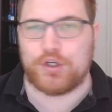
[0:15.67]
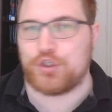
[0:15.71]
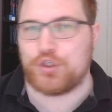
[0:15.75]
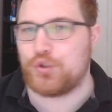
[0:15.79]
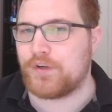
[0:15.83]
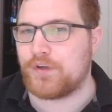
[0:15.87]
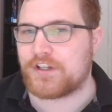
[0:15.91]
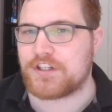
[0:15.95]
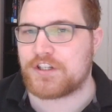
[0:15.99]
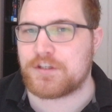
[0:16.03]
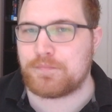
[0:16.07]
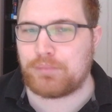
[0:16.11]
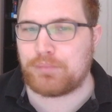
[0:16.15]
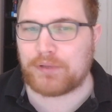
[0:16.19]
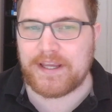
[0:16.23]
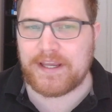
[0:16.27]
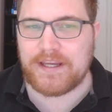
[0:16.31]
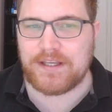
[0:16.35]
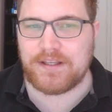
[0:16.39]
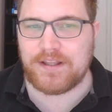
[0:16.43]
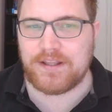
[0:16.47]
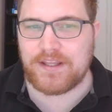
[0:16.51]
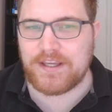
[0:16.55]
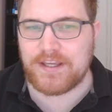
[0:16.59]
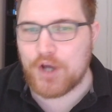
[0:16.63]
To
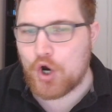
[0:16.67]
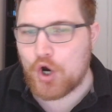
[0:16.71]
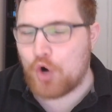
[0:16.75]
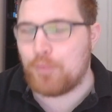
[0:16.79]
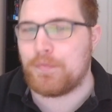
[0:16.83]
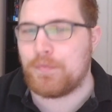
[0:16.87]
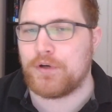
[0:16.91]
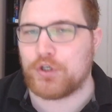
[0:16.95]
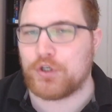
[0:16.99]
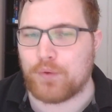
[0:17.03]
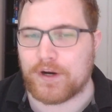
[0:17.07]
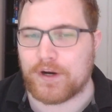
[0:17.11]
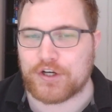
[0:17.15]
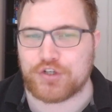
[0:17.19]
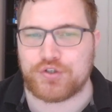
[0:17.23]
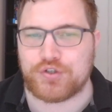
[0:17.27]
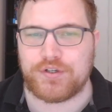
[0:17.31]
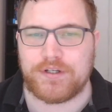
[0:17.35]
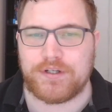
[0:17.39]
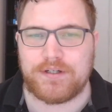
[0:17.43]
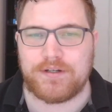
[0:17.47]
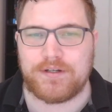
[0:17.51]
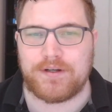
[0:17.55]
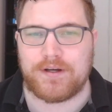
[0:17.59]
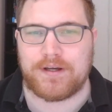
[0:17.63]
explain the open
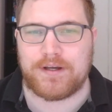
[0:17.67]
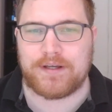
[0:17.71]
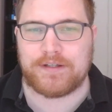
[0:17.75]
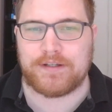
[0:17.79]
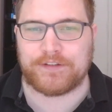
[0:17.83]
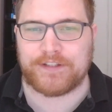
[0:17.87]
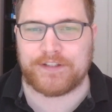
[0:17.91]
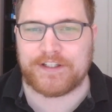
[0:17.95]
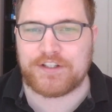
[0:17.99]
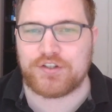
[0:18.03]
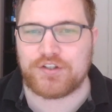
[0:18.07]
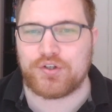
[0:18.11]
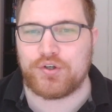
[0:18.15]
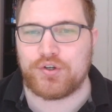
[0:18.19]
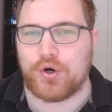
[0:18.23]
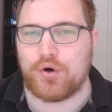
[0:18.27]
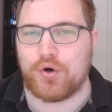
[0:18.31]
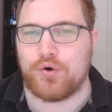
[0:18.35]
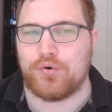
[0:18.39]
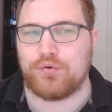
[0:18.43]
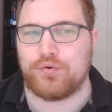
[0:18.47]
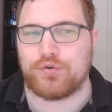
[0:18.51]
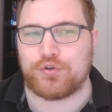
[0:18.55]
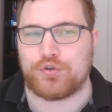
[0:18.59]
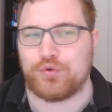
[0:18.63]
question, let's
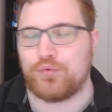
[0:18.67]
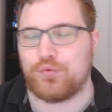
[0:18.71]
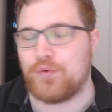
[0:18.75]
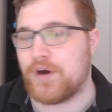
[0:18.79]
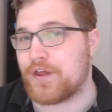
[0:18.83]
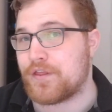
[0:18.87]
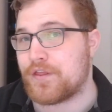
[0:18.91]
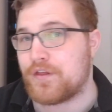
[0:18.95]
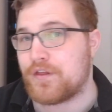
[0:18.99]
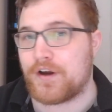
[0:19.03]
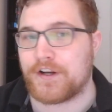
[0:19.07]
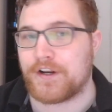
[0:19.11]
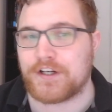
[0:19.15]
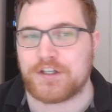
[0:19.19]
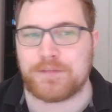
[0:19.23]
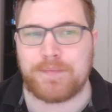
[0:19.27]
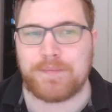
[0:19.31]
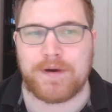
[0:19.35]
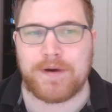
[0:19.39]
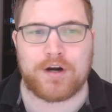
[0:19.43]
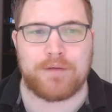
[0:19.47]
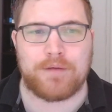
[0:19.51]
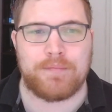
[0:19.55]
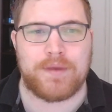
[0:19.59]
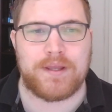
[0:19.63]
go to a thought
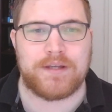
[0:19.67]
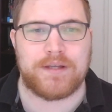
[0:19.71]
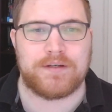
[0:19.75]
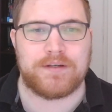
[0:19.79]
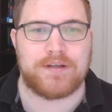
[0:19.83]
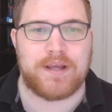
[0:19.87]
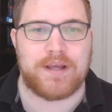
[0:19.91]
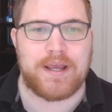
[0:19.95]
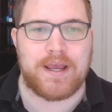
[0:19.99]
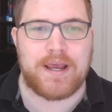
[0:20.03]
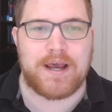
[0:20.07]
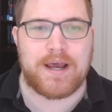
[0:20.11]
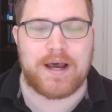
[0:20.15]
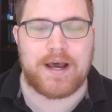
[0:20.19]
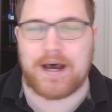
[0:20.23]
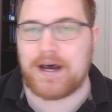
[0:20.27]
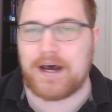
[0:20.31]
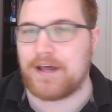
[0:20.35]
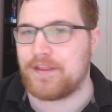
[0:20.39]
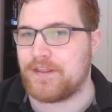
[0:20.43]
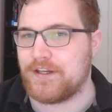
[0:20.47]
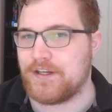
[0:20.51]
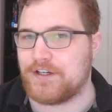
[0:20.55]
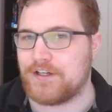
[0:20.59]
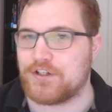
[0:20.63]
experiment
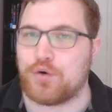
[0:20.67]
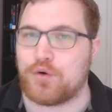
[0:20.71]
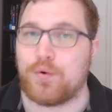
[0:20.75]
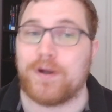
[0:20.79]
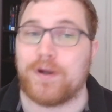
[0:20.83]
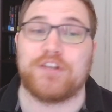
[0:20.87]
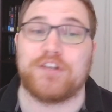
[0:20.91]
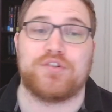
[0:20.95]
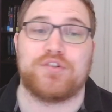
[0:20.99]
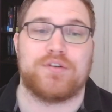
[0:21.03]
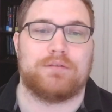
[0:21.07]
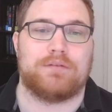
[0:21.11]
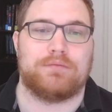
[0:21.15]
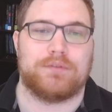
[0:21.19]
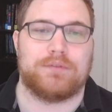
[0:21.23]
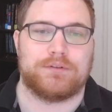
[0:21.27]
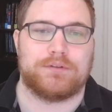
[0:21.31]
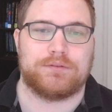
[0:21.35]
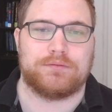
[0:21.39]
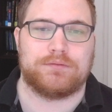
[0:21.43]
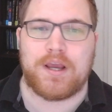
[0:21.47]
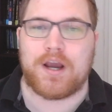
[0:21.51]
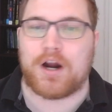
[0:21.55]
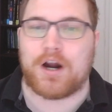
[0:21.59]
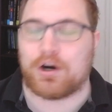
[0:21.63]
uh, that is quite
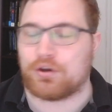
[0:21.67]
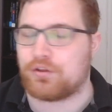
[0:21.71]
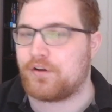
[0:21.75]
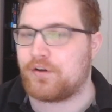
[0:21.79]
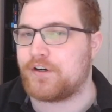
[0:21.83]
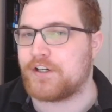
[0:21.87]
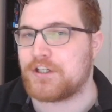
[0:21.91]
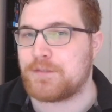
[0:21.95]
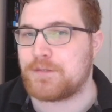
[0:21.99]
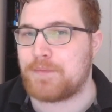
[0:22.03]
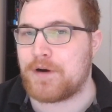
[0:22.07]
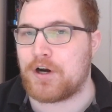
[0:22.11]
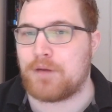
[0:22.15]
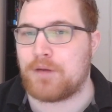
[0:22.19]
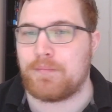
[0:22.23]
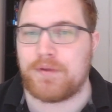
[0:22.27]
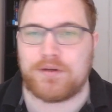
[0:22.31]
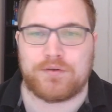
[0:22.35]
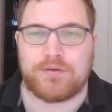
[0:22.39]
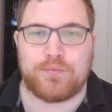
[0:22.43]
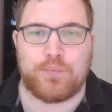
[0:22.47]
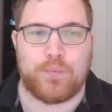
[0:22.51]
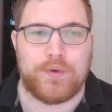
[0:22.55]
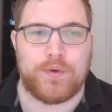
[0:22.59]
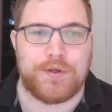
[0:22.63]
general. Our thought
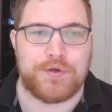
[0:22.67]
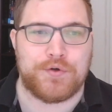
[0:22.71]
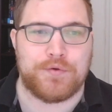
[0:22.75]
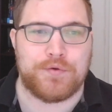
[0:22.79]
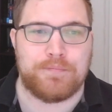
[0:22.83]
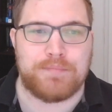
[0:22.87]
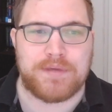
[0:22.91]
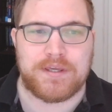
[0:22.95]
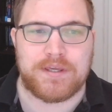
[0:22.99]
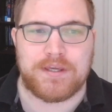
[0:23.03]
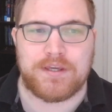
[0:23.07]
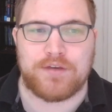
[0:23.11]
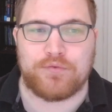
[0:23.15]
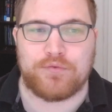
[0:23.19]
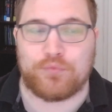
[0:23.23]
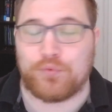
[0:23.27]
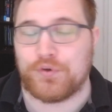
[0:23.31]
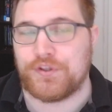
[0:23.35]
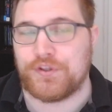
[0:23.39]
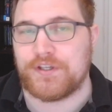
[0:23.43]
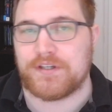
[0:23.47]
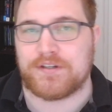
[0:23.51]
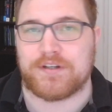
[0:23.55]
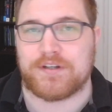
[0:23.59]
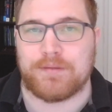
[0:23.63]
experiment will be
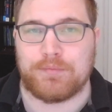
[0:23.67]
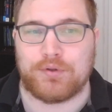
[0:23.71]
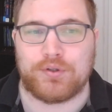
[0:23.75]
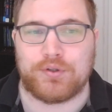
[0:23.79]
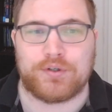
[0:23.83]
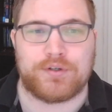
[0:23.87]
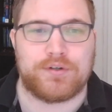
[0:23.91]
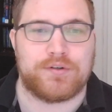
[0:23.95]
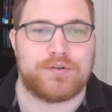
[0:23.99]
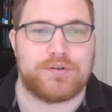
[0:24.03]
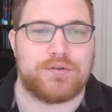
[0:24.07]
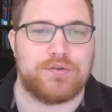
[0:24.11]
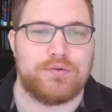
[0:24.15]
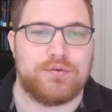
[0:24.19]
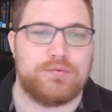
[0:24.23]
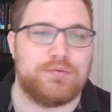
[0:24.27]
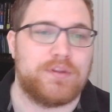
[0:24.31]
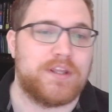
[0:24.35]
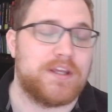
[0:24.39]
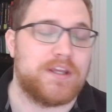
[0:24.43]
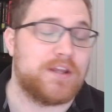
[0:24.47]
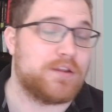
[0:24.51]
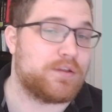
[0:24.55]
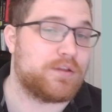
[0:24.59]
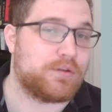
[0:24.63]
really similar to
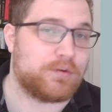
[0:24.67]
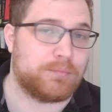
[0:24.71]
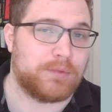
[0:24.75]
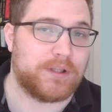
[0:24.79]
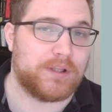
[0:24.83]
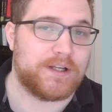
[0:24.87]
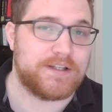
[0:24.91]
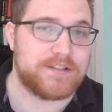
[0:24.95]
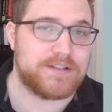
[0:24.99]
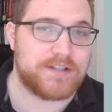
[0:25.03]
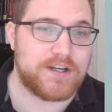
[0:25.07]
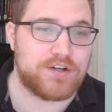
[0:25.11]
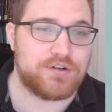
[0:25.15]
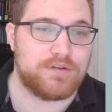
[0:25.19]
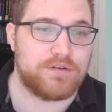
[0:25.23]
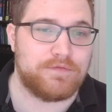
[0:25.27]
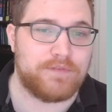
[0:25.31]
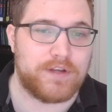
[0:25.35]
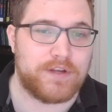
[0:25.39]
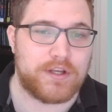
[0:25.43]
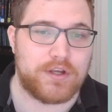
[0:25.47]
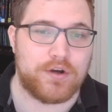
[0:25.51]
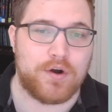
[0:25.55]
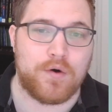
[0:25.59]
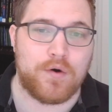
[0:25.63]
the thermalization
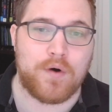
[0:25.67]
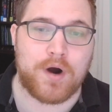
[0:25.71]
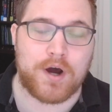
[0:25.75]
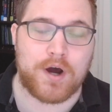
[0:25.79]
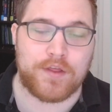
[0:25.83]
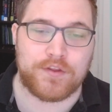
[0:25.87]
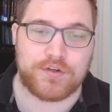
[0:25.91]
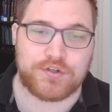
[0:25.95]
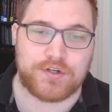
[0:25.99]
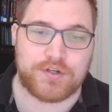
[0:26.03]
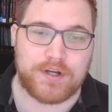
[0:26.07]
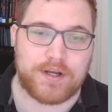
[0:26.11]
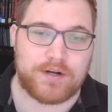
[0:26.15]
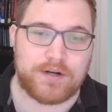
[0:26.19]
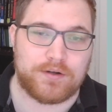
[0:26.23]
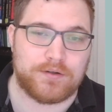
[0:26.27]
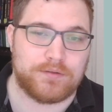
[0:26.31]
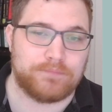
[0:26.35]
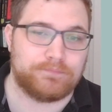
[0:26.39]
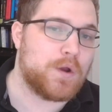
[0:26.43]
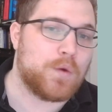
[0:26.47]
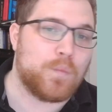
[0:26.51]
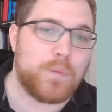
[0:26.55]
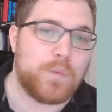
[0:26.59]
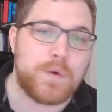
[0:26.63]
video on this
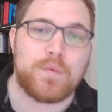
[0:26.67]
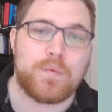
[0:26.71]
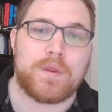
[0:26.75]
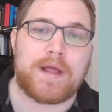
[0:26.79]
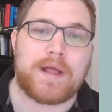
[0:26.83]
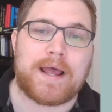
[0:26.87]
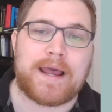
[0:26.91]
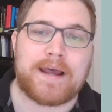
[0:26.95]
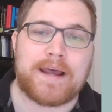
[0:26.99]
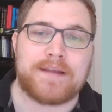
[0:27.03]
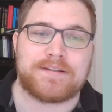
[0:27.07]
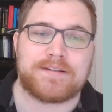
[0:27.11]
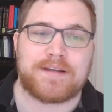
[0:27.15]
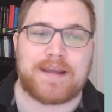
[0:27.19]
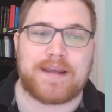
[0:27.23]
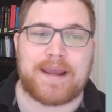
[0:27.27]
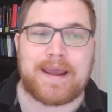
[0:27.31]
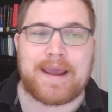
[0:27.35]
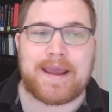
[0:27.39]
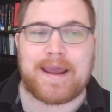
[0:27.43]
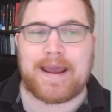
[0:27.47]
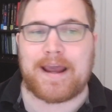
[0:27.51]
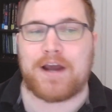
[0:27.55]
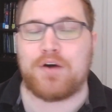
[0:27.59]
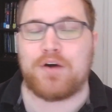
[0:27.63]
channel. We will ask,
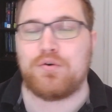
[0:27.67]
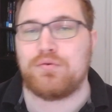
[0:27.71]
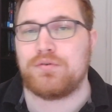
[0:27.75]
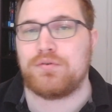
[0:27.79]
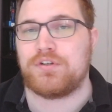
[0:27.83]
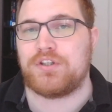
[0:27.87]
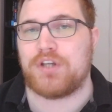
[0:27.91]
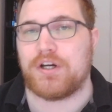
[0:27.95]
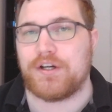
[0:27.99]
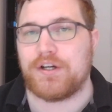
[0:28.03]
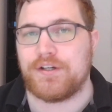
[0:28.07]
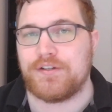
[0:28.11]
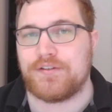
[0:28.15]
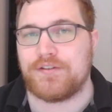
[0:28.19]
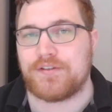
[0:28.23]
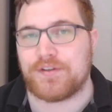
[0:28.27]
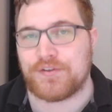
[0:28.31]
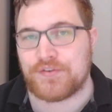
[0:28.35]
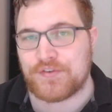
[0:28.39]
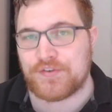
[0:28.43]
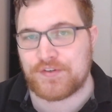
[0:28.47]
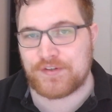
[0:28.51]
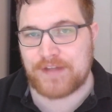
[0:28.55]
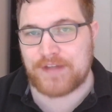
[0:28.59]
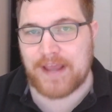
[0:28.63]
how
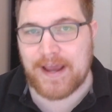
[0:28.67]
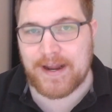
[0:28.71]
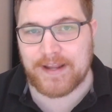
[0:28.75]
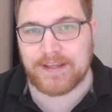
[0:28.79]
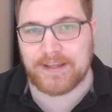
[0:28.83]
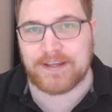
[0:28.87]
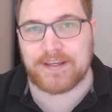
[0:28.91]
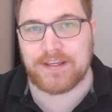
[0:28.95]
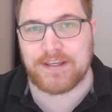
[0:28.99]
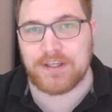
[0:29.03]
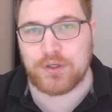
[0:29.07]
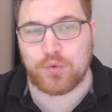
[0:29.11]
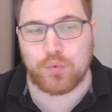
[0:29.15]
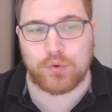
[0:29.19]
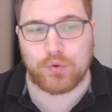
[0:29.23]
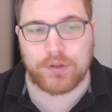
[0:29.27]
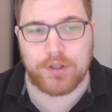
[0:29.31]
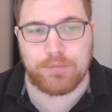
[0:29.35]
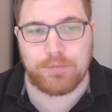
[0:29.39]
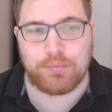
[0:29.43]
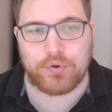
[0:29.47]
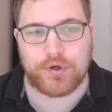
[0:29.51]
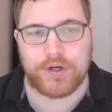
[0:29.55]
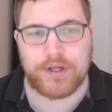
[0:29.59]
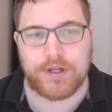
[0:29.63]
does static
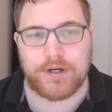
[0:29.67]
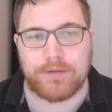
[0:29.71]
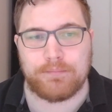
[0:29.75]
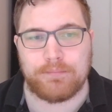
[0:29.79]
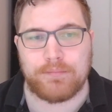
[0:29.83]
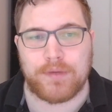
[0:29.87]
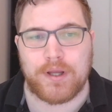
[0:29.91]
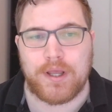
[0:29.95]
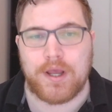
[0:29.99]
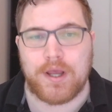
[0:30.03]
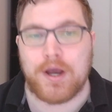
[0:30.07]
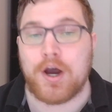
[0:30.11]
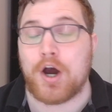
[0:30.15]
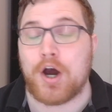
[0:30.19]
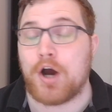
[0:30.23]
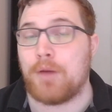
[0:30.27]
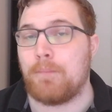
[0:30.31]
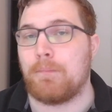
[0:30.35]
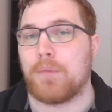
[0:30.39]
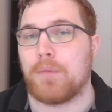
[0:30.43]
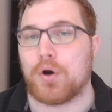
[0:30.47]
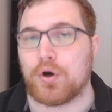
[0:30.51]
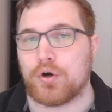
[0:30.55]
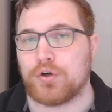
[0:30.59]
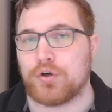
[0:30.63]
equilibrium
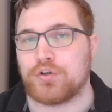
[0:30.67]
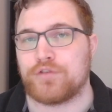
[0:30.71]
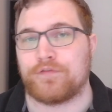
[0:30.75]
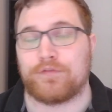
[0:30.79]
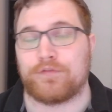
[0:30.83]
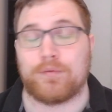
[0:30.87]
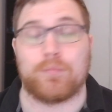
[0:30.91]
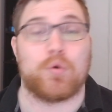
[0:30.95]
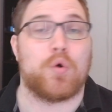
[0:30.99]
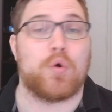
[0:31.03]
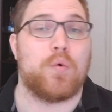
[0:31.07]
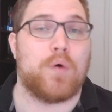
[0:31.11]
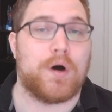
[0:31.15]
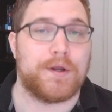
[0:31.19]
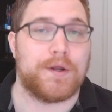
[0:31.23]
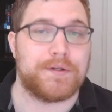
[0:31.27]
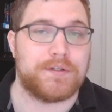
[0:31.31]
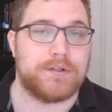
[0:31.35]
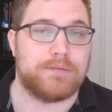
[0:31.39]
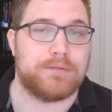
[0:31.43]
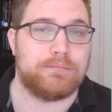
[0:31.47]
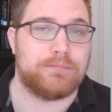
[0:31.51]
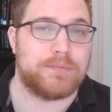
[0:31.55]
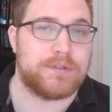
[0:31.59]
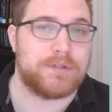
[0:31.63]
emerge from
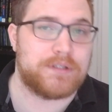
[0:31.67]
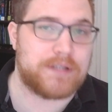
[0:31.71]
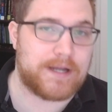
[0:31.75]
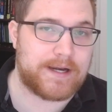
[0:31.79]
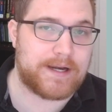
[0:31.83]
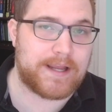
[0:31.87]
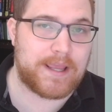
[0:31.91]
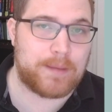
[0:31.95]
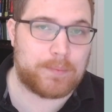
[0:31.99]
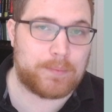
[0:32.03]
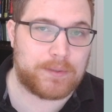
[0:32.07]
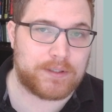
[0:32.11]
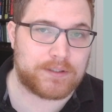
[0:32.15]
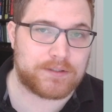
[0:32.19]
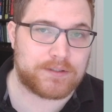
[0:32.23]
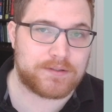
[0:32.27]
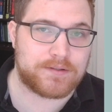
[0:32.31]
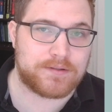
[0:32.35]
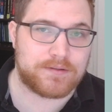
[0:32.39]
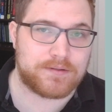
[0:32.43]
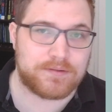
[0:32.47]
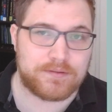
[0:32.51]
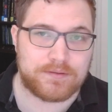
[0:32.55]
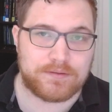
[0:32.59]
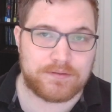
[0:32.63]
quantum
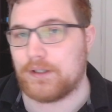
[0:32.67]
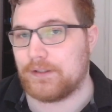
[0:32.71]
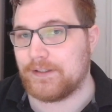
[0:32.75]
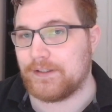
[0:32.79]
dynamics.